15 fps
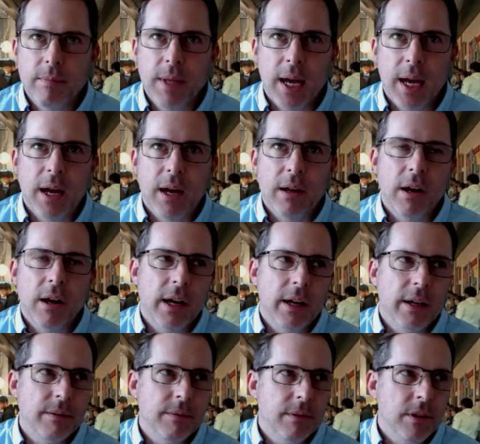Yeah,
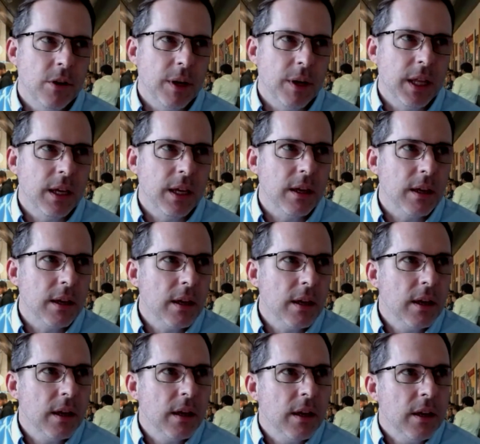I think
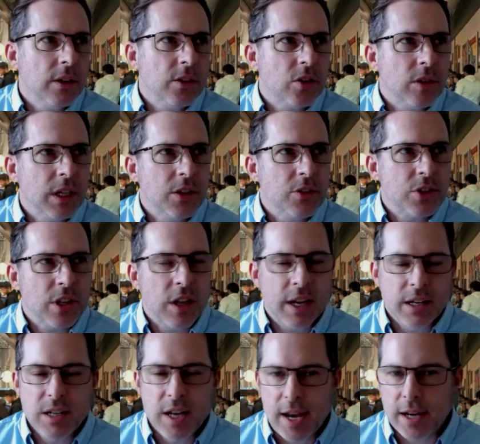certainly there's a
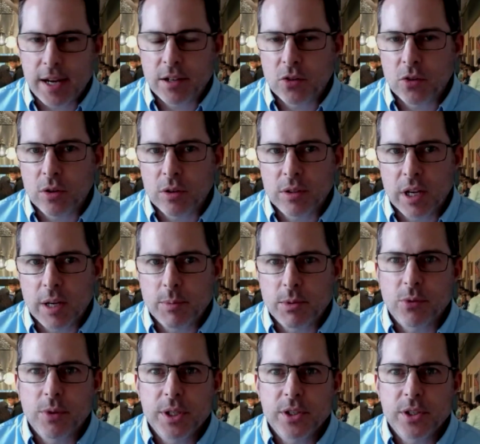lot of tactical
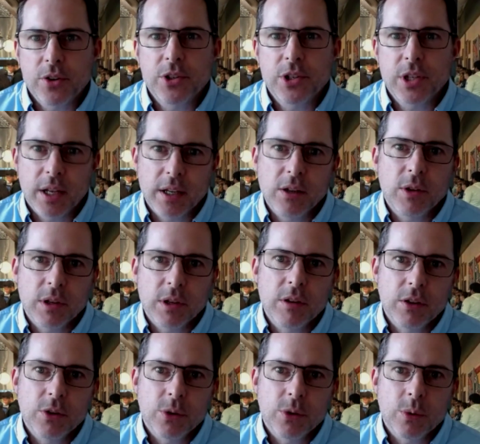types of research that you can
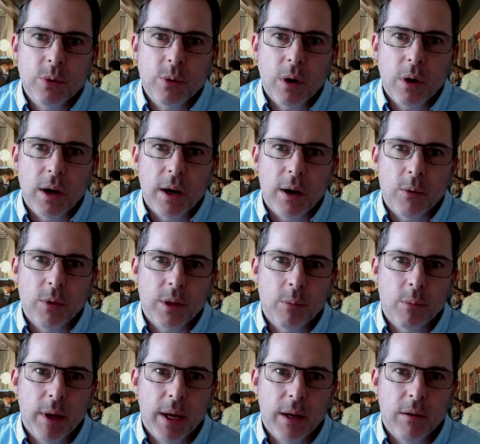do with
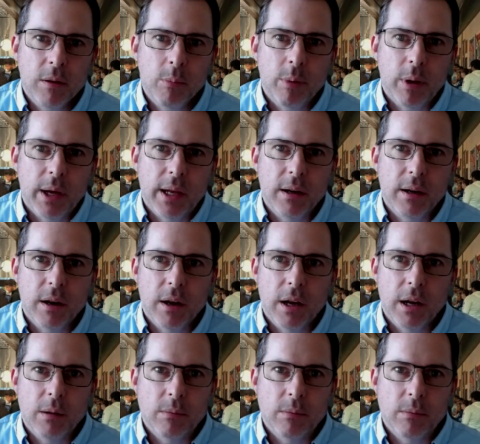a panel, but